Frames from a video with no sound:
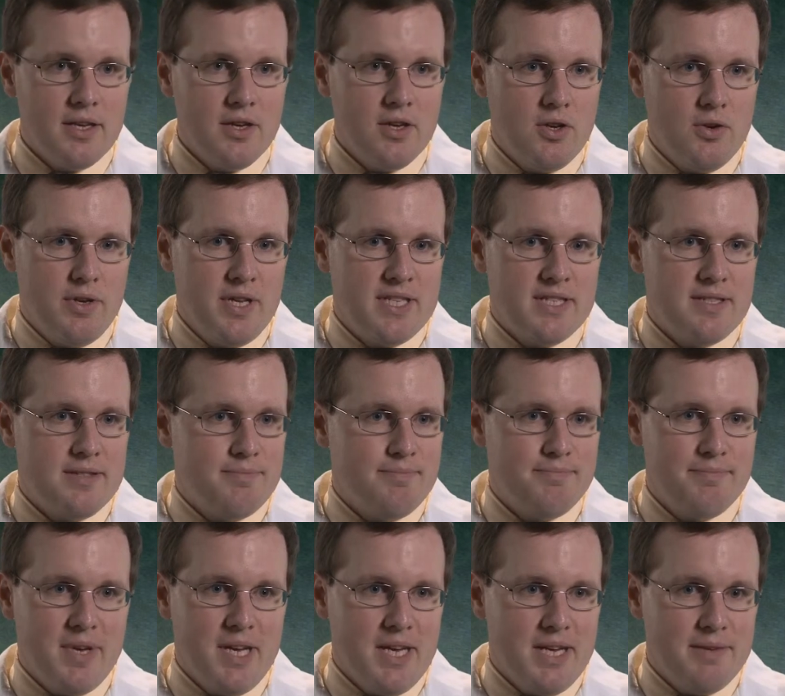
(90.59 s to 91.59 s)
you know, it's,
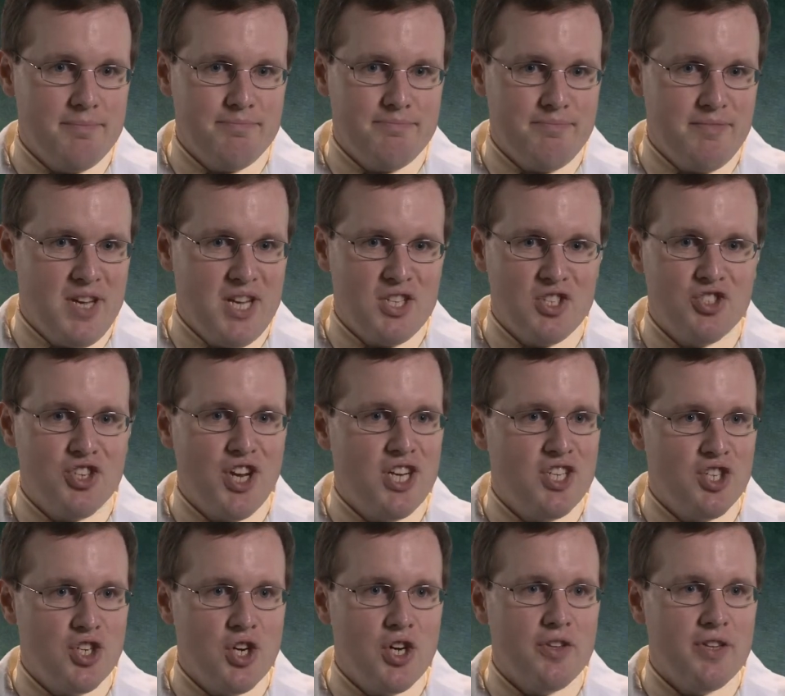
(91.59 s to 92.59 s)
it's
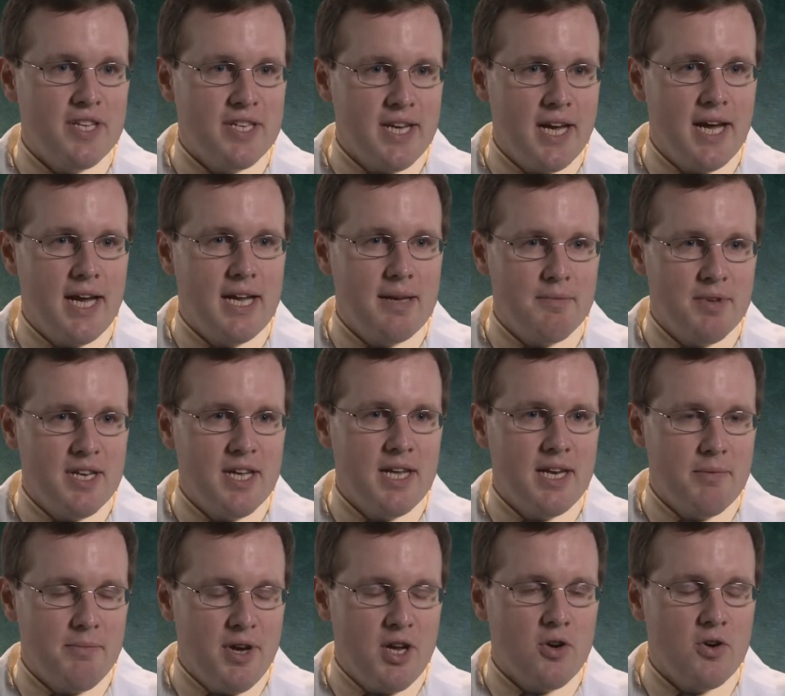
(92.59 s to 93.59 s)
changing all the time and
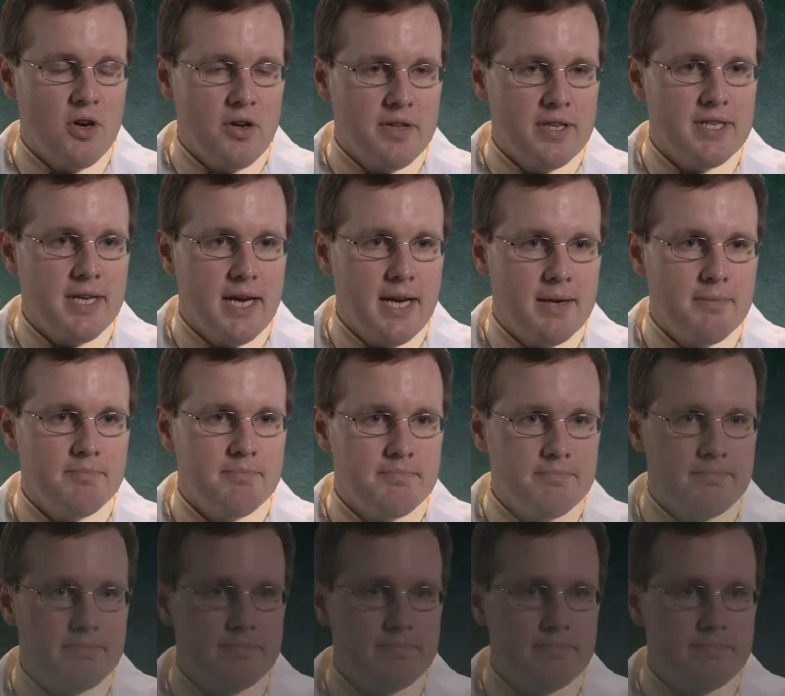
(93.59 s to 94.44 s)
getting better all the time.